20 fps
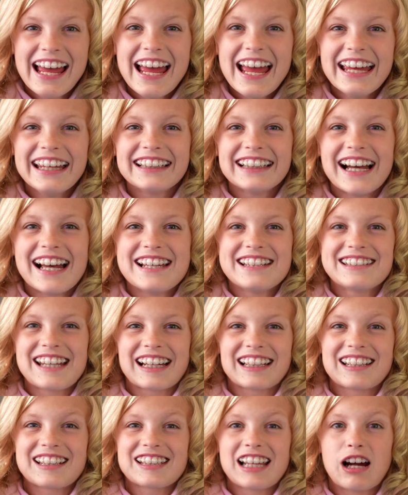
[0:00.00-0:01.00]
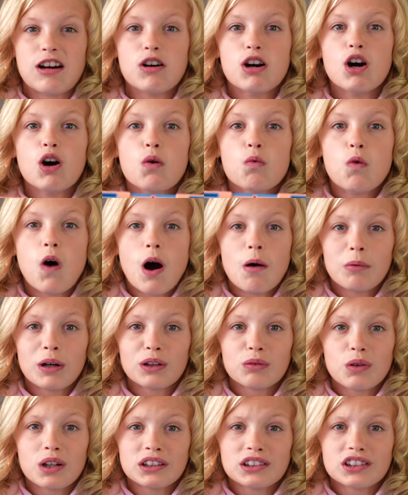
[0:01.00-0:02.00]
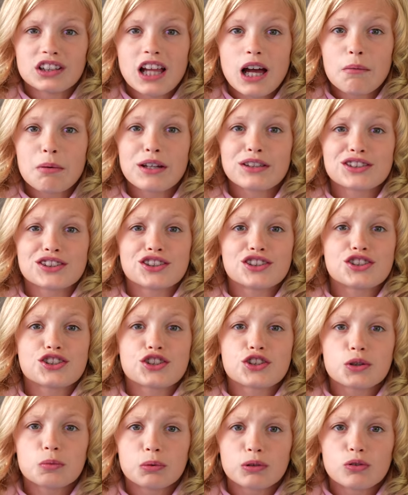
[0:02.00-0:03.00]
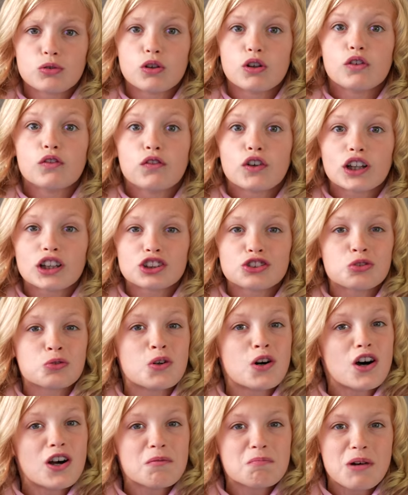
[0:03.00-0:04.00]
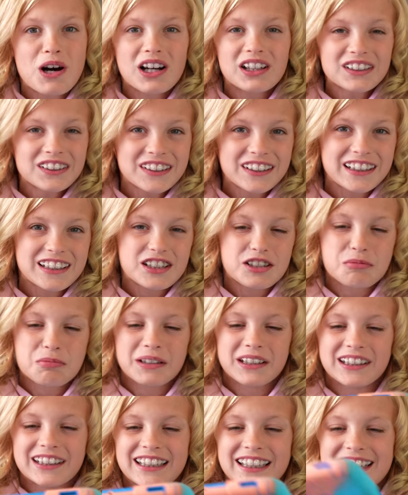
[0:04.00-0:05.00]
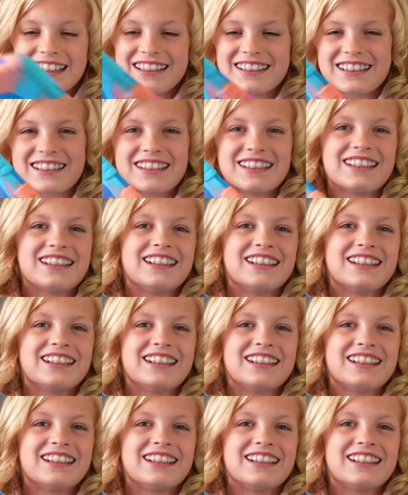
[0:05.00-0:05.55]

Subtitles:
Hey guys, check this out. Walmart Wonder Lab has a super cool virtual unboxing experience.